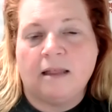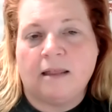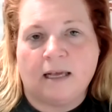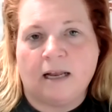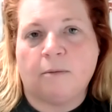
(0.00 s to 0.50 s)

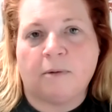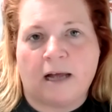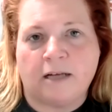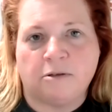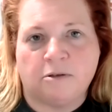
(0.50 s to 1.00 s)
that can help
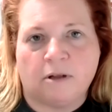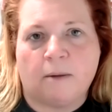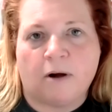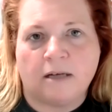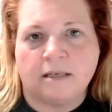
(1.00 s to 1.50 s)
guide you through
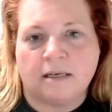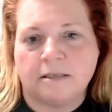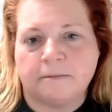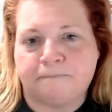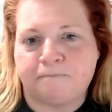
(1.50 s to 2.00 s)
that
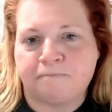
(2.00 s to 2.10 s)
process.